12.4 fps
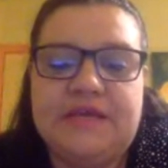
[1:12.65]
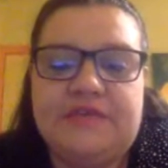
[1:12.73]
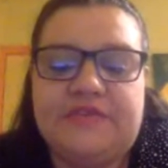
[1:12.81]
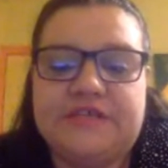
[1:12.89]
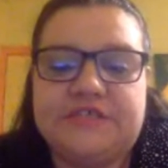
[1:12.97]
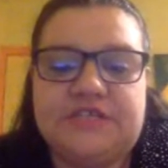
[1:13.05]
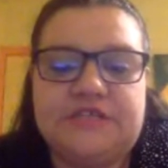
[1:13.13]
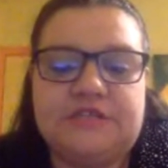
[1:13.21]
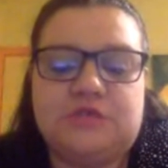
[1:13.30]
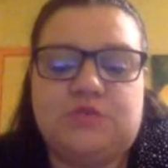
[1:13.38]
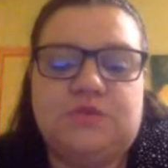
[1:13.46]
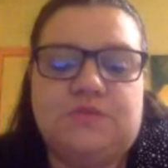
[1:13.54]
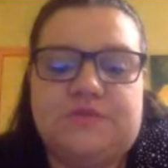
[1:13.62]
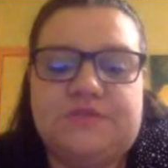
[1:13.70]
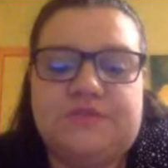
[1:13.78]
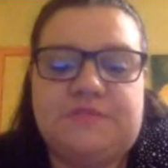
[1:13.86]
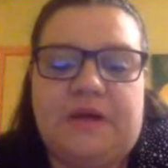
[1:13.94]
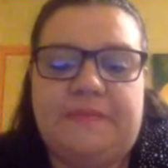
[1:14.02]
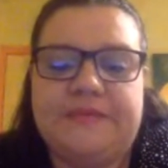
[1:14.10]
that journals wouldn't want to
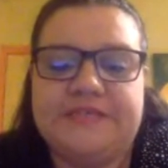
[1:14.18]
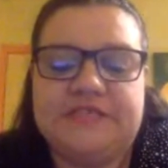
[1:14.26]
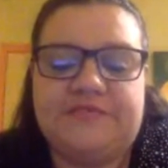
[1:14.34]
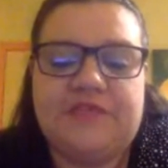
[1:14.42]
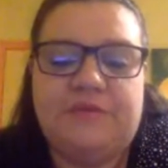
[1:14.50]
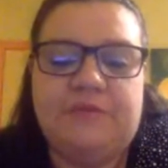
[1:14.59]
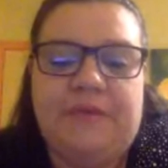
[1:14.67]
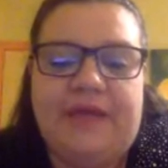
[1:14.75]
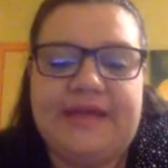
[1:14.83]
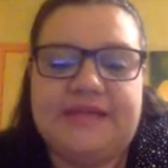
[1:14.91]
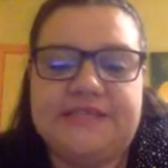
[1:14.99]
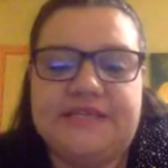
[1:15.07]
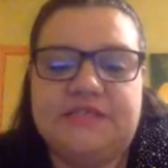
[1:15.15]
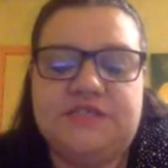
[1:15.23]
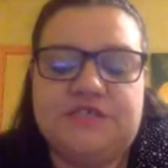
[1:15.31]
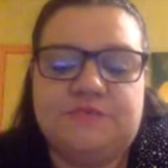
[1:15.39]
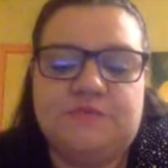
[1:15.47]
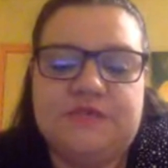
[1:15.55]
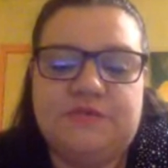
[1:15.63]
publish if they were paying
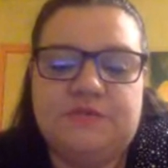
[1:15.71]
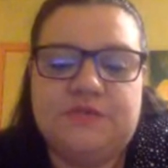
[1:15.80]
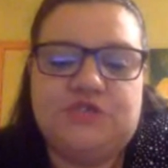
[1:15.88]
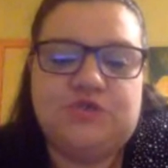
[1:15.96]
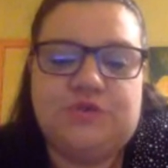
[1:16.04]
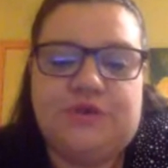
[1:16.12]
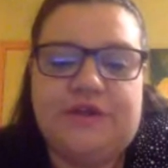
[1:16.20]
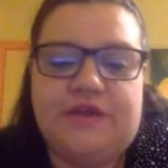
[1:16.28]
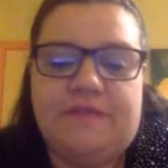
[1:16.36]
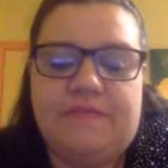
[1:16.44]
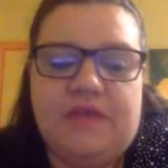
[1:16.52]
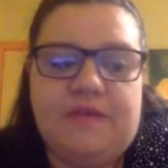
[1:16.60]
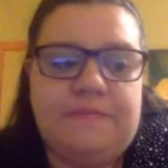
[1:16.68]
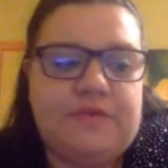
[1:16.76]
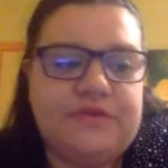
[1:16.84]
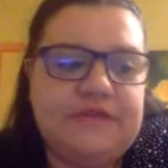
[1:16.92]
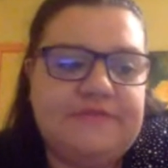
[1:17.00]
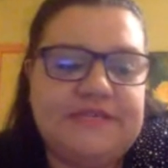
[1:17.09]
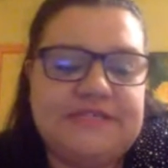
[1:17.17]
attention. We drew on a
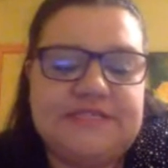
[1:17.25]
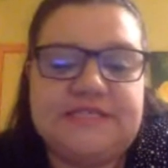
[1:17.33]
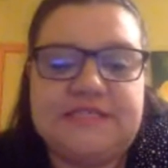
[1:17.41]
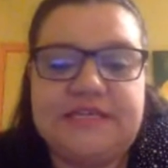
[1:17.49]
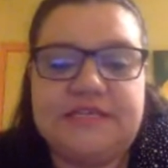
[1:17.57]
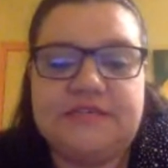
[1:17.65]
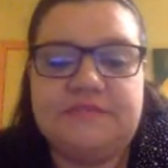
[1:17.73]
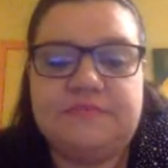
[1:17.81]
body of existing